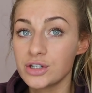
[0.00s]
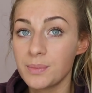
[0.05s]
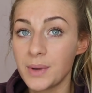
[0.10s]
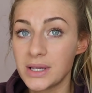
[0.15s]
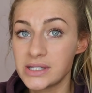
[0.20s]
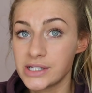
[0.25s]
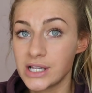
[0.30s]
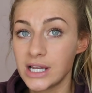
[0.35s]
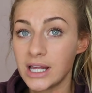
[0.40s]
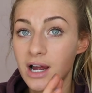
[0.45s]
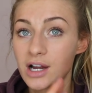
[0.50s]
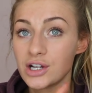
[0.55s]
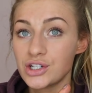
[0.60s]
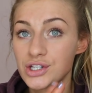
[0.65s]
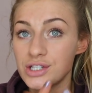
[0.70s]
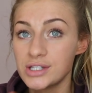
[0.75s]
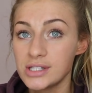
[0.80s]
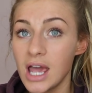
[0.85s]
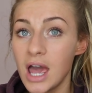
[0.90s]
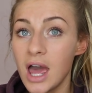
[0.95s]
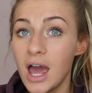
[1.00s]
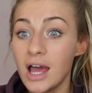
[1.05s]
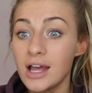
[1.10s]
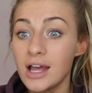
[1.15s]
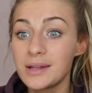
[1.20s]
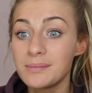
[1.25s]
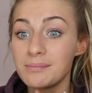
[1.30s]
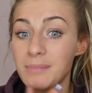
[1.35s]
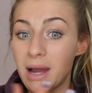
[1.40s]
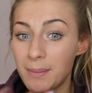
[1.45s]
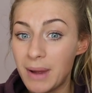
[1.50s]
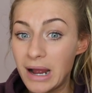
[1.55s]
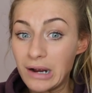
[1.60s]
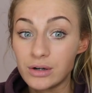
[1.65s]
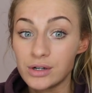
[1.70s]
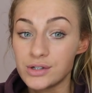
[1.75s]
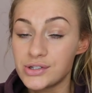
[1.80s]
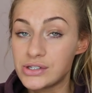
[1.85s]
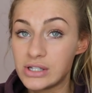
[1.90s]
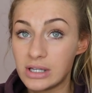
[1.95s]
So basically I just my
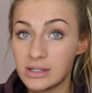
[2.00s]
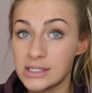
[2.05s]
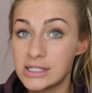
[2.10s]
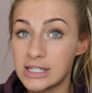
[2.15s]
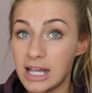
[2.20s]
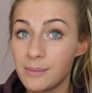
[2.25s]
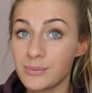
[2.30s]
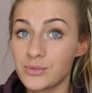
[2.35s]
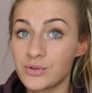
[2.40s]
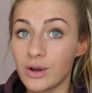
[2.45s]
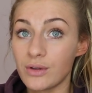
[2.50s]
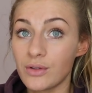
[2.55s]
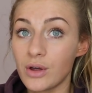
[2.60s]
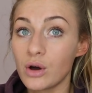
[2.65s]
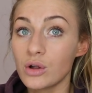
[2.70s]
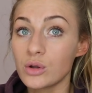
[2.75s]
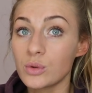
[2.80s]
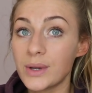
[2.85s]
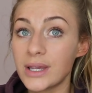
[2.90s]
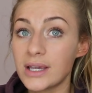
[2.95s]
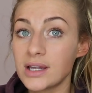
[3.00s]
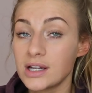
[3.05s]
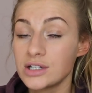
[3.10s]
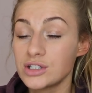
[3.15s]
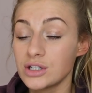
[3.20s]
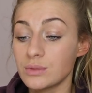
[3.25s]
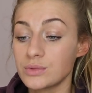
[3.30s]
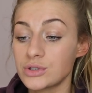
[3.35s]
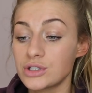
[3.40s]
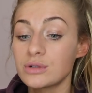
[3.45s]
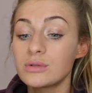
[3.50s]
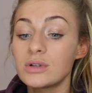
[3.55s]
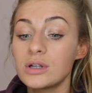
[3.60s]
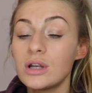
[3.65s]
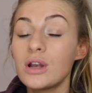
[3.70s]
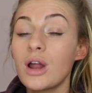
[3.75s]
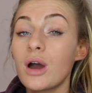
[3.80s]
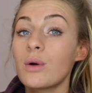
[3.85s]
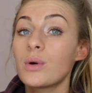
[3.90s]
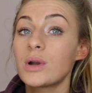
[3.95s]
macros stay the same throughout the whole week and I don't do
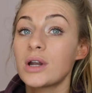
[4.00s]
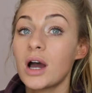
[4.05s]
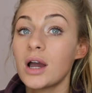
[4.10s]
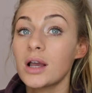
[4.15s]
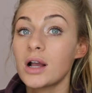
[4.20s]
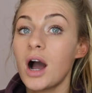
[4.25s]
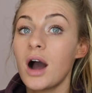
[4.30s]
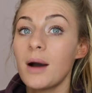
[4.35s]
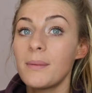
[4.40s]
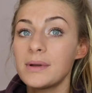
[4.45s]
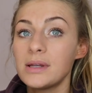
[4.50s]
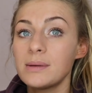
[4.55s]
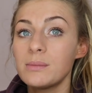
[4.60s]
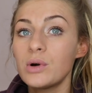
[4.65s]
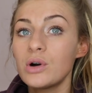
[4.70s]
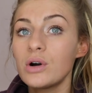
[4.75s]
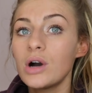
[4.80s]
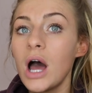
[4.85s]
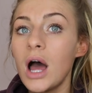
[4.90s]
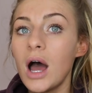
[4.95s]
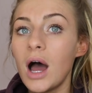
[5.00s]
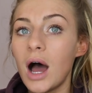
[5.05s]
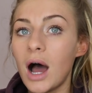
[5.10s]
low and high carb anymore.